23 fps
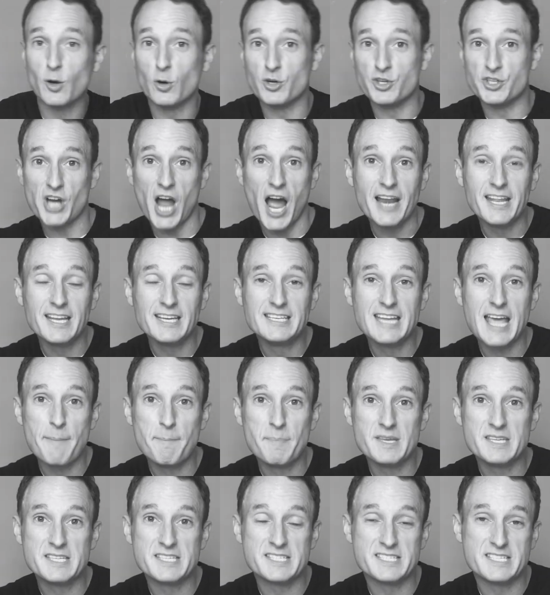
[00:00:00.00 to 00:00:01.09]
or Johnny
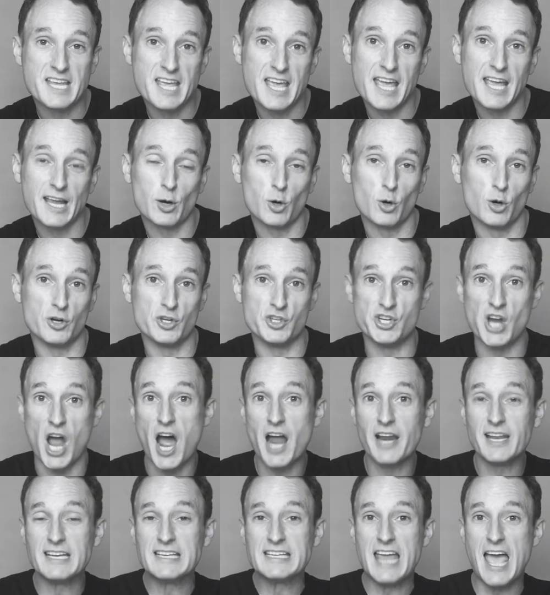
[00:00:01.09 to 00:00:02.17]
Depp is sick, or
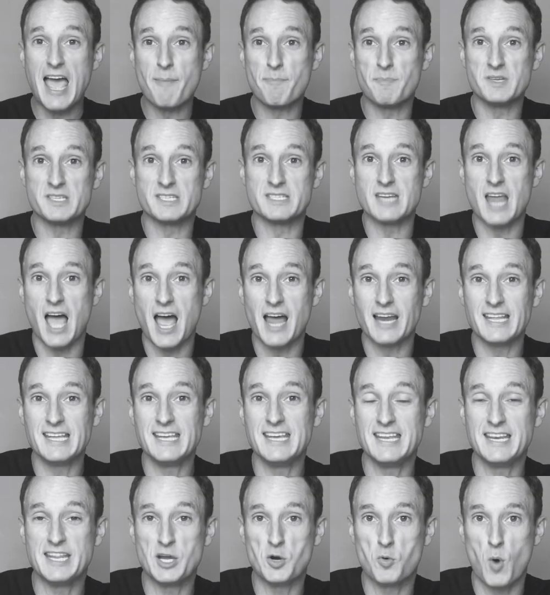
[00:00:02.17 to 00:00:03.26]
Johnny Depp is not
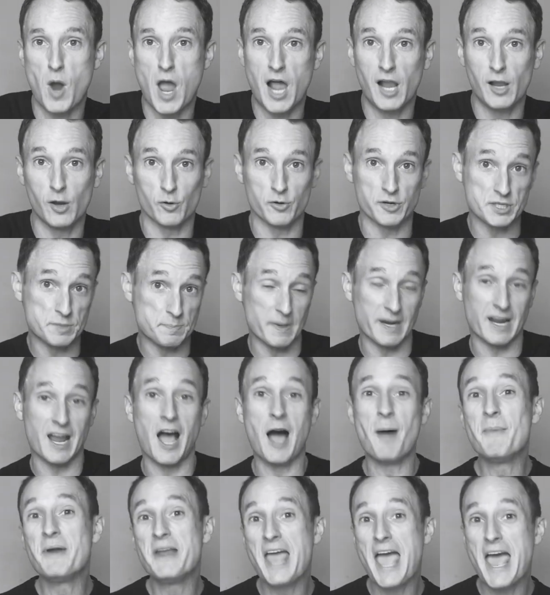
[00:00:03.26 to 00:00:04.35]
eating well, or he's
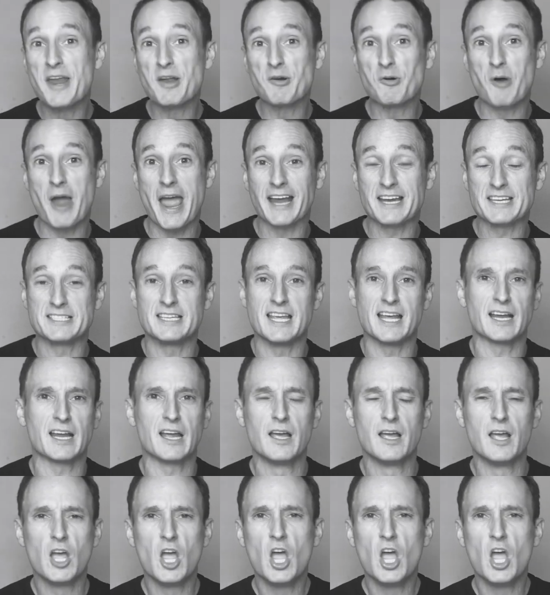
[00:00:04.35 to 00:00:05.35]
become an anorexic,